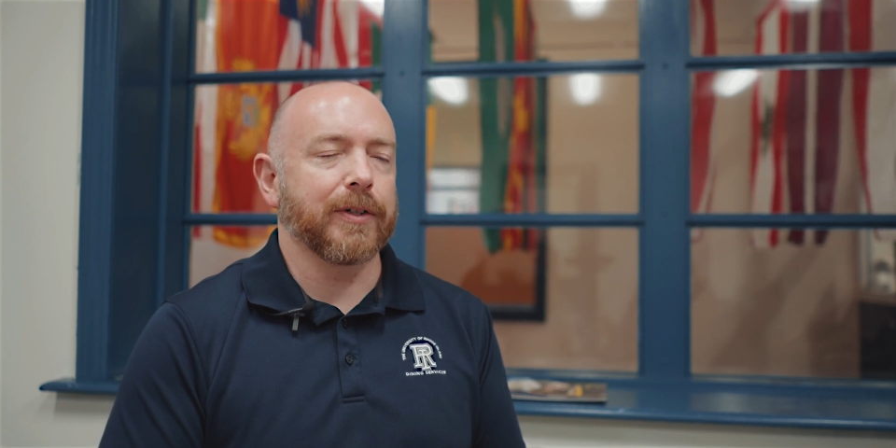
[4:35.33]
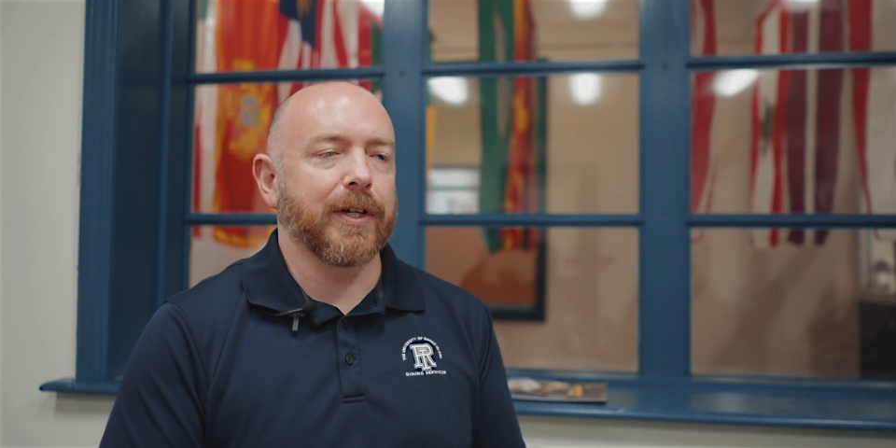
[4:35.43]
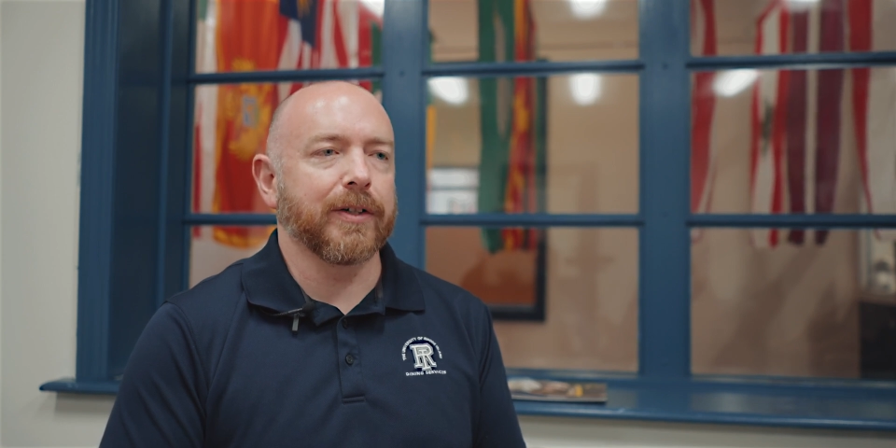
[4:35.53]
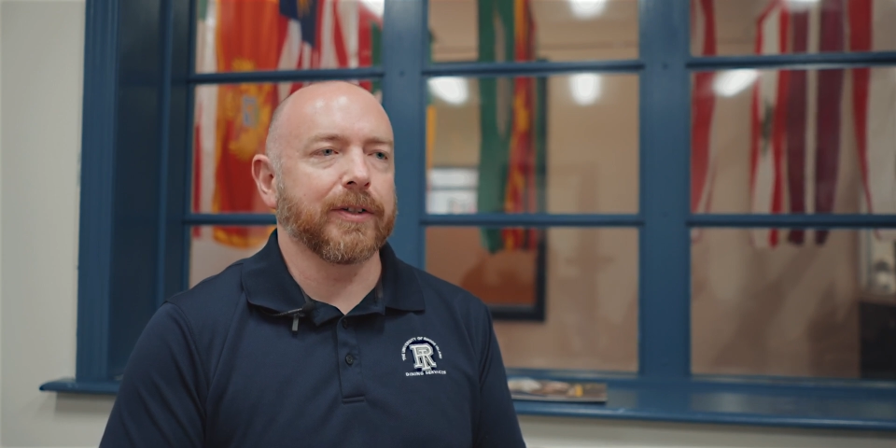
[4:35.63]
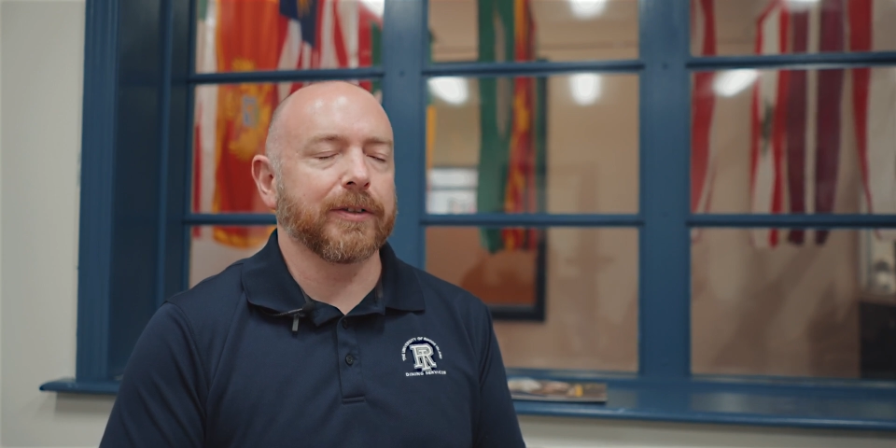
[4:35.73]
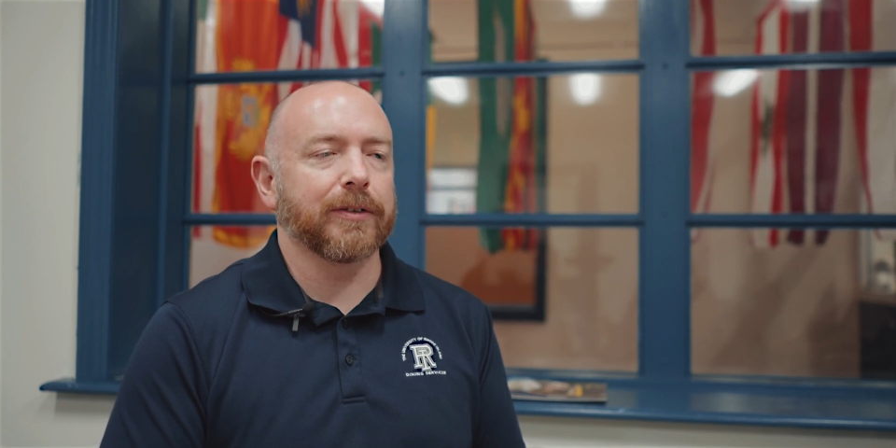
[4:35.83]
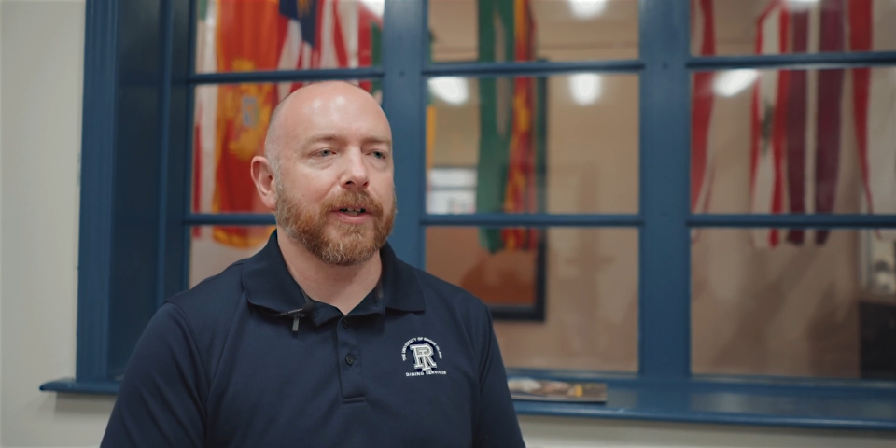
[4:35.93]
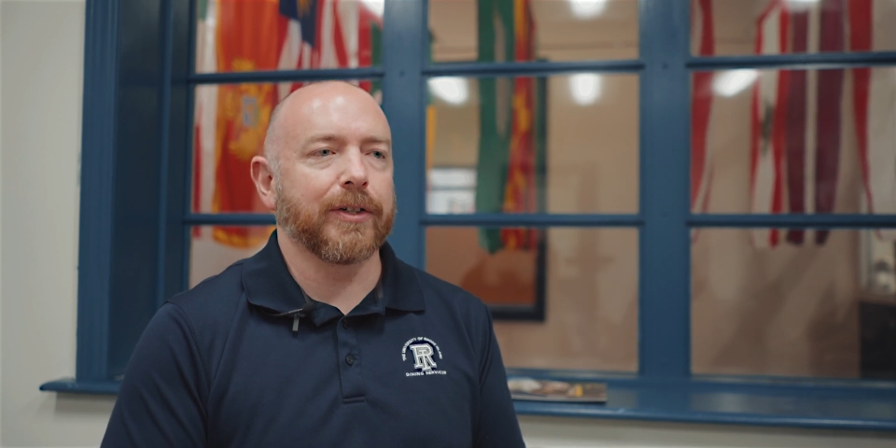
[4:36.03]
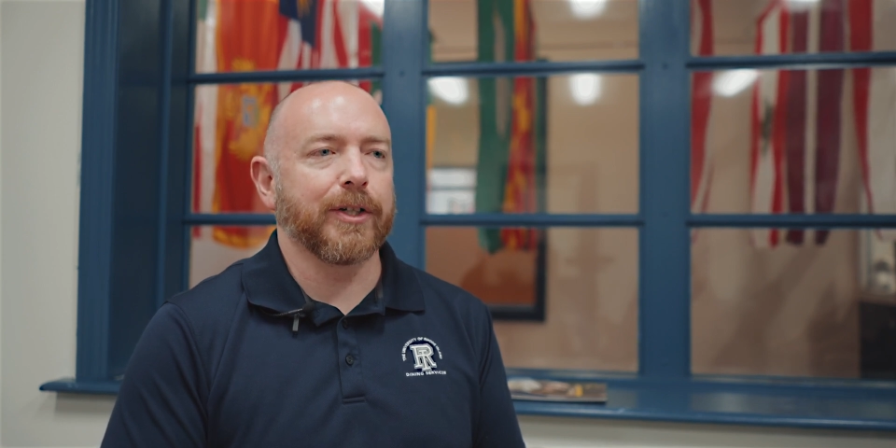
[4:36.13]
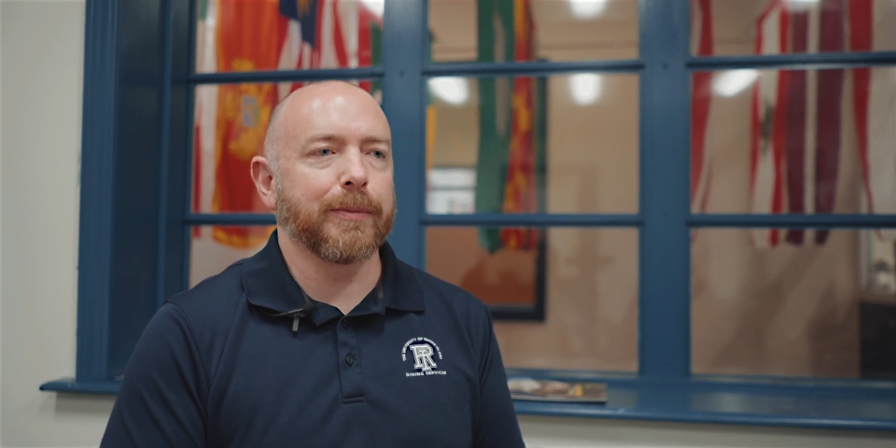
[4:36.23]
take
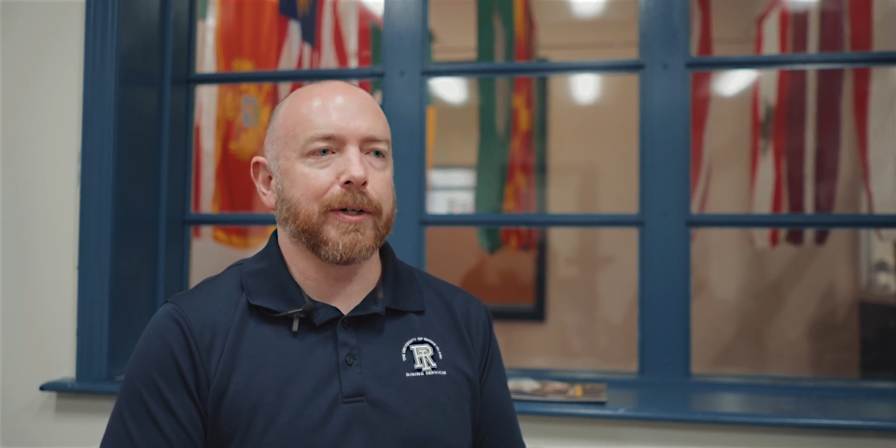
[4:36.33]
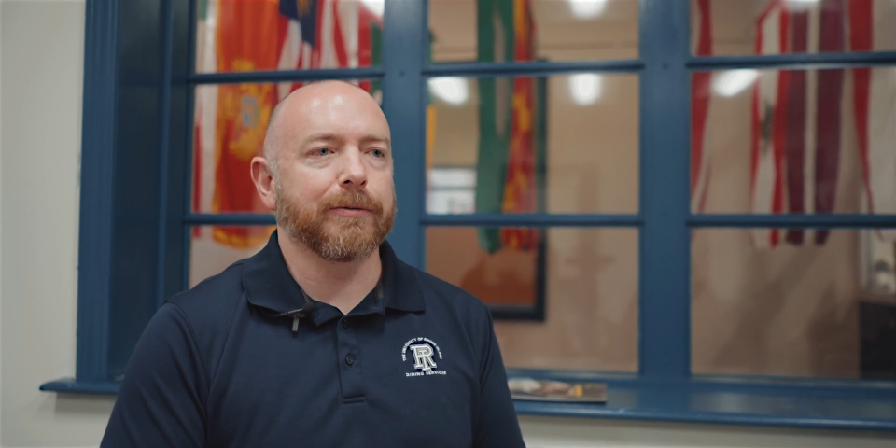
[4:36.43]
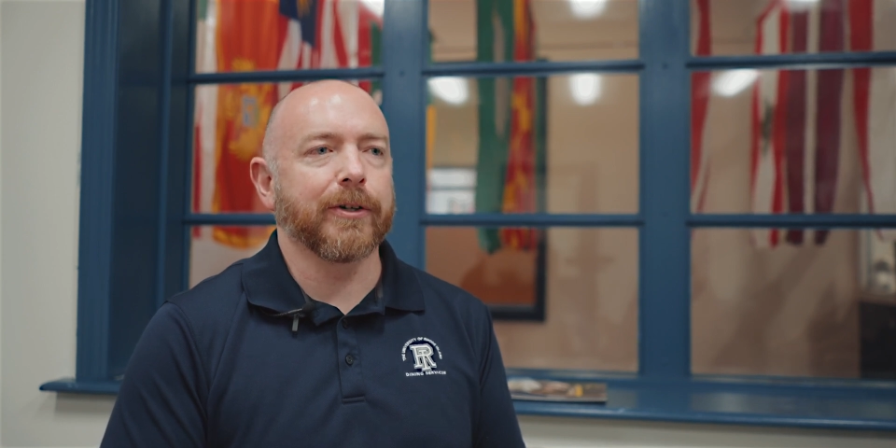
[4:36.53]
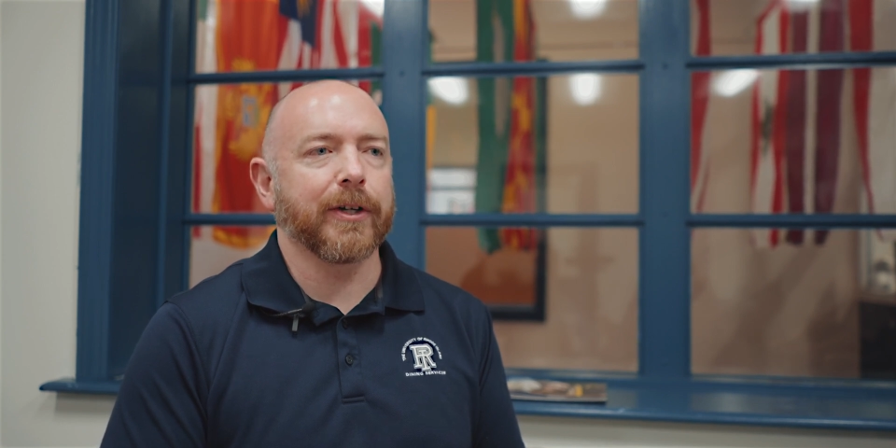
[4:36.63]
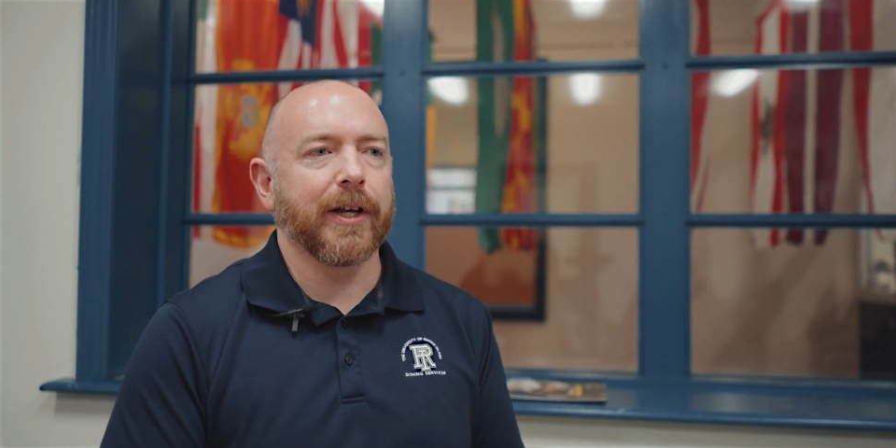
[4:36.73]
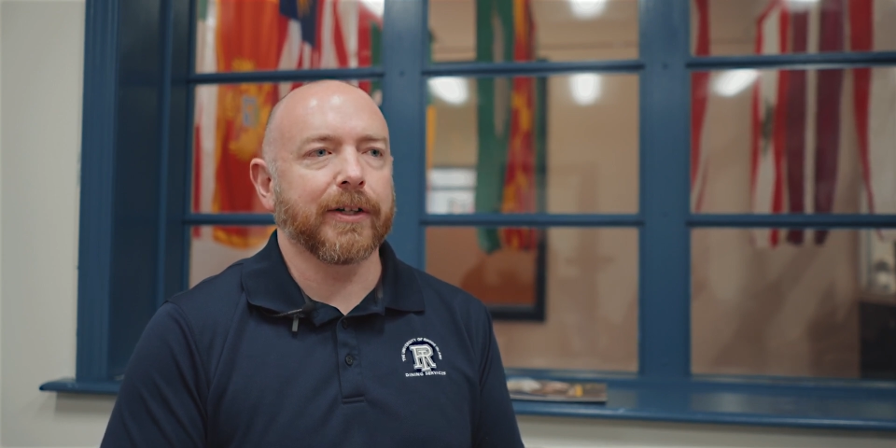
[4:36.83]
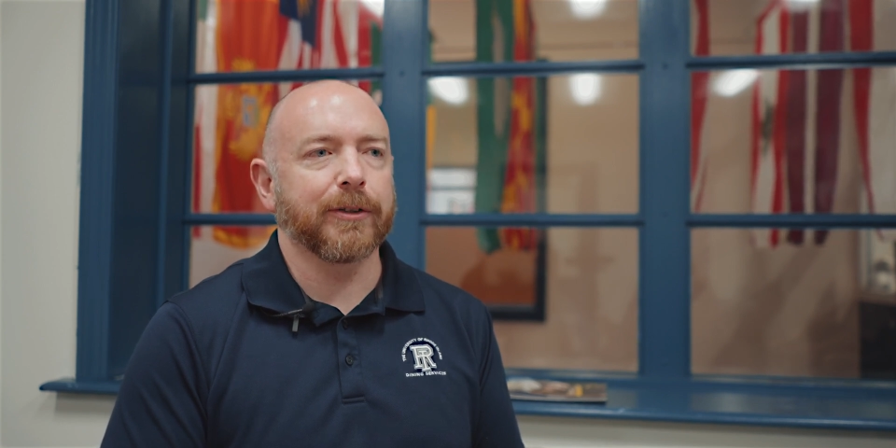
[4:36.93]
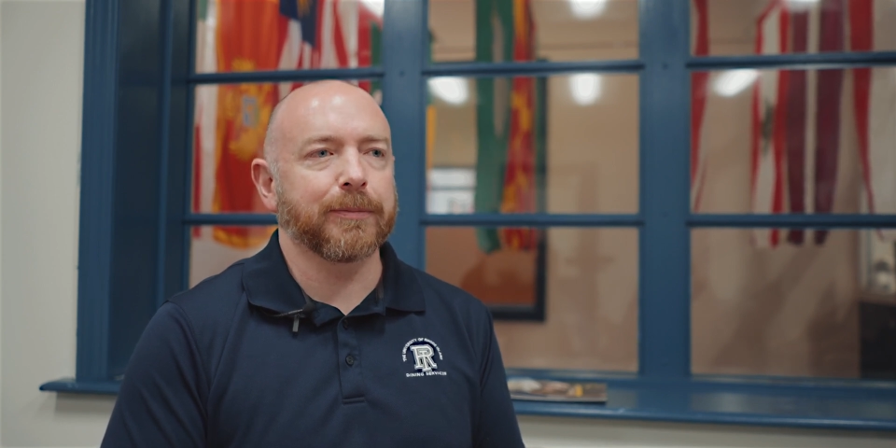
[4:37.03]
a deep enough look at it.